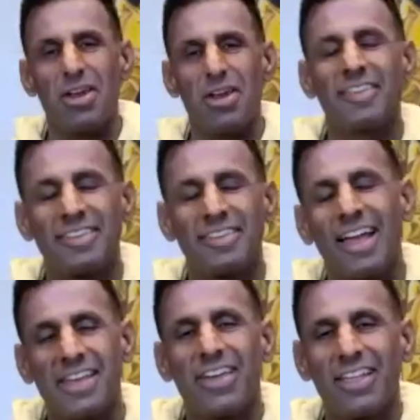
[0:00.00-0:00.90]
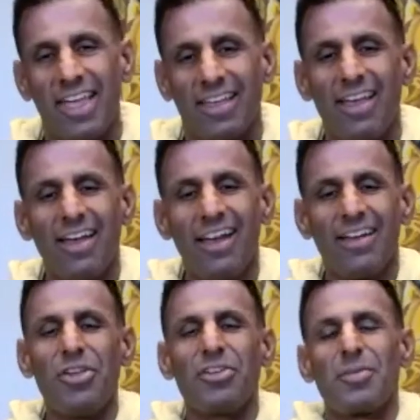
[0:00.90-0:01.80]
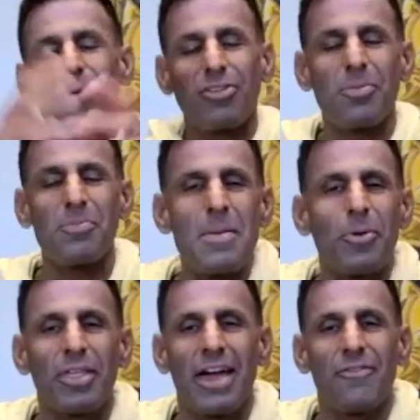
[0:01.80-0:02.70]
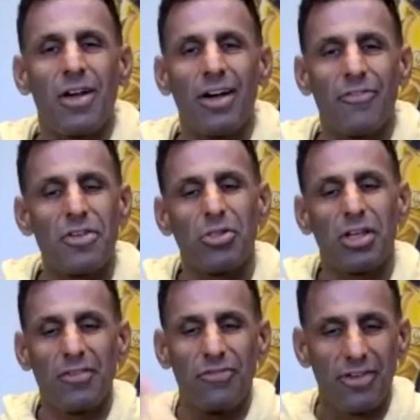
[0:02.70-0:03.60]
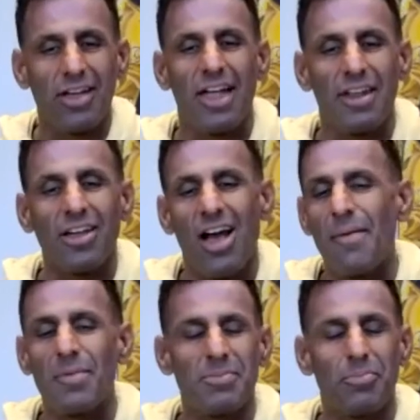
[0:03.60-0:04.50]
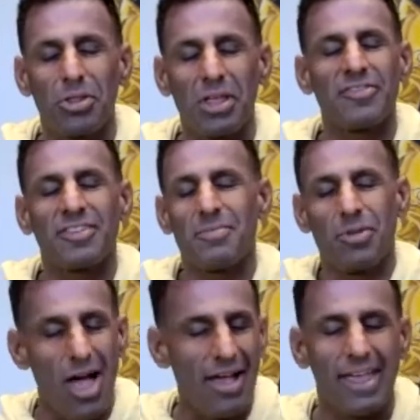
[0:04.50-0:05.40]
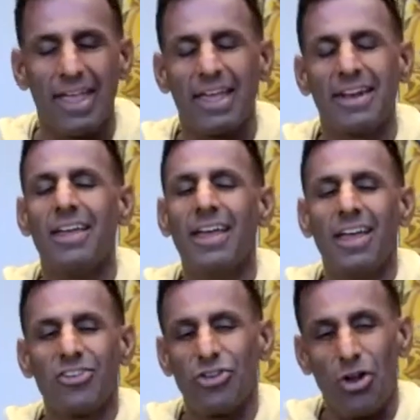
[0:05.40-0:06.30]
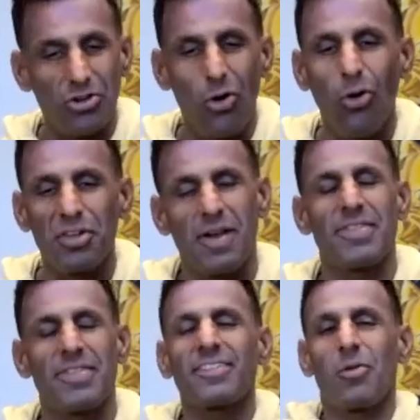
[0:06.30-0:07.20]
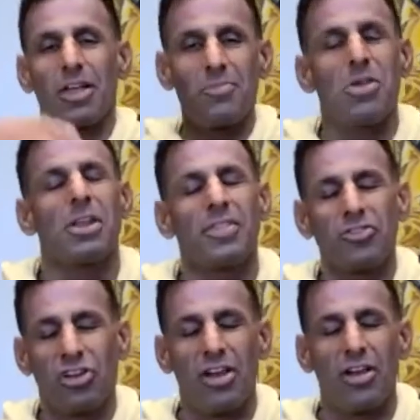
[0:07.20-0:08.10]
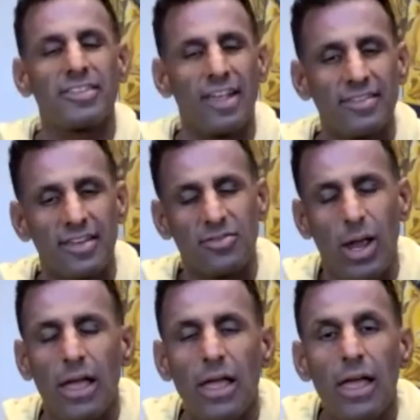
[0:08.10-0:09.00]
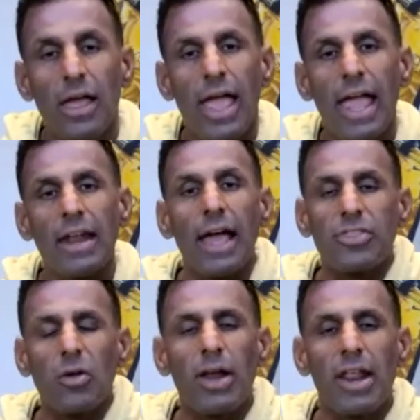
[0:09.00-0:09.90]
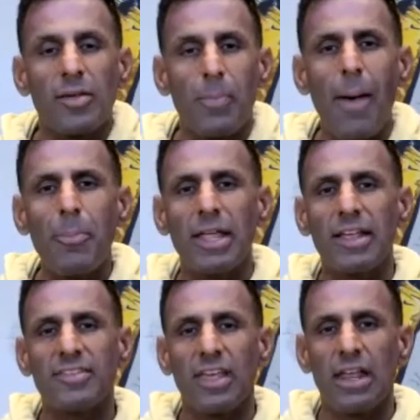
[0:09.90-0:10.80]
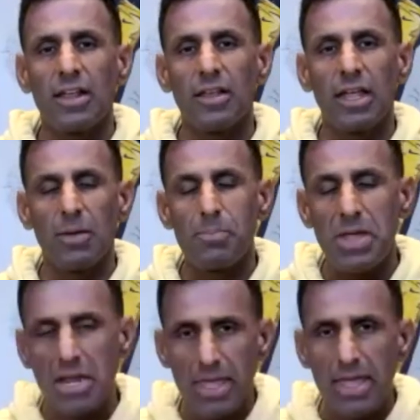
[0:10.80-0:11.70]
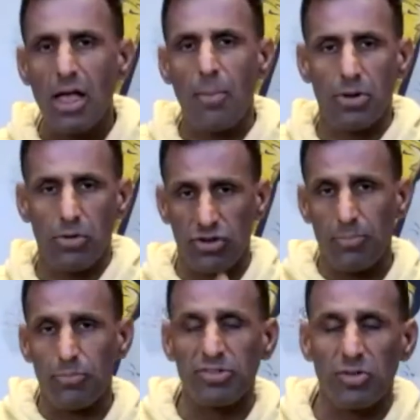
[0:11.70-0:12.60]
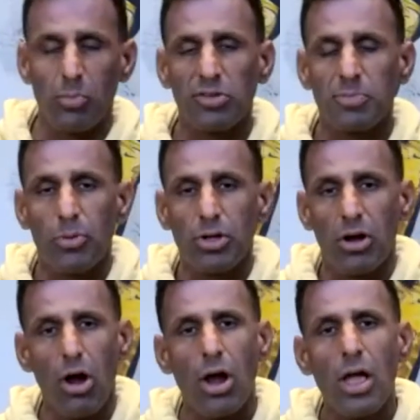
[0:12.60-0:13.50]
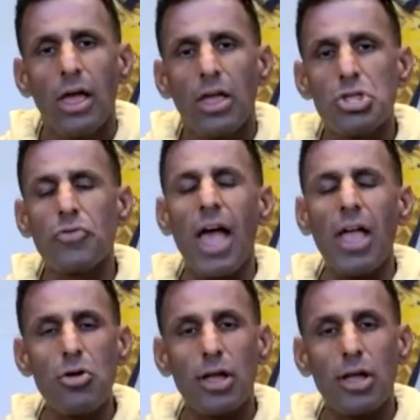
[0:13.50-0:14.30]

is this idea that like there's a bunch of people that have a feeling of kind of common beliefs and belonging and shared goals right that's like what community in the generic sense is right and I think what ends up happening is in a in a B2B company, which I presume most people here are, you've got your